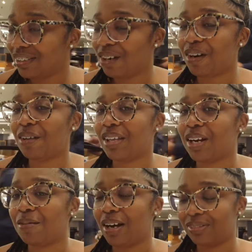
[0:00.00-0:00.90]
You know what I'm
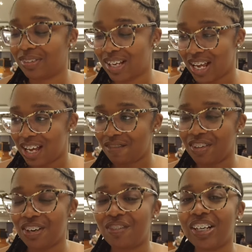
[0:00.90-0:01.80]
thinking about.
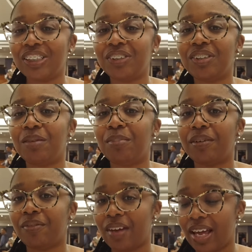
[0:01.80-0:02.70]
You don't want to do the
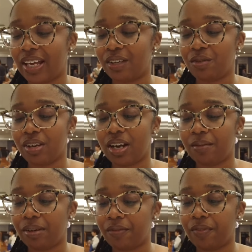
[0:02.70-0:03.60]
buffet. You can
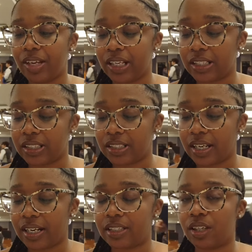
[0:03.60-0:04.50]
come to Finn's
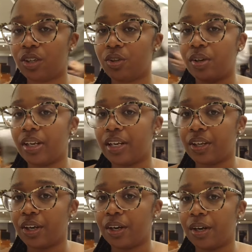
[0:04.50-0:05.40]
and it's included
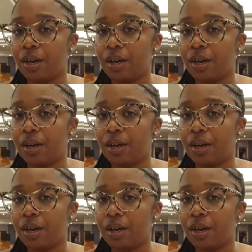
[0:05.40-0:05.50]
in your